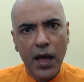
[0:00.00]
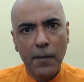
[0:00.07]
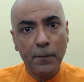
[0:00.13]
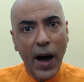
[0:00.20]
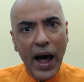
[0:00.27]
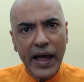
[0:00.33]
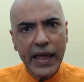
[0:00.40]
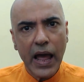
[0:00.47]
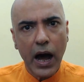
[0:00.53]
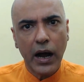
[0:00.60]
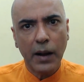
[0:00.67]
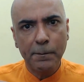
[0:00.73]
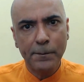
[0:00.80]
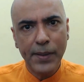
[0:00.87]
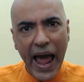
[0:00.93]
Buy
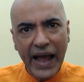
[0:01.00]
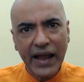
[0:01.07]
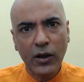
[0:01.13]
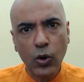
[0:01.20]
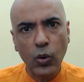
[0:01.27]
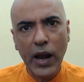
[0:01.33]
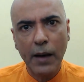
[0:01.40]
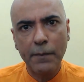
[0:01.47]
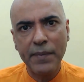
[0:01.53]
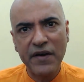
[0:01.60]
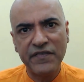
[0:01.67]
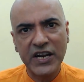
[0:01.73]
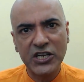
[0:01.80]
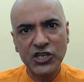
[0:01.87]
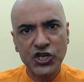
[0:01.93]
a black cola
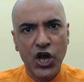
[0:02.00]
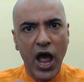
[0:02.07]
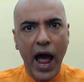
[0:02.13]
beverage.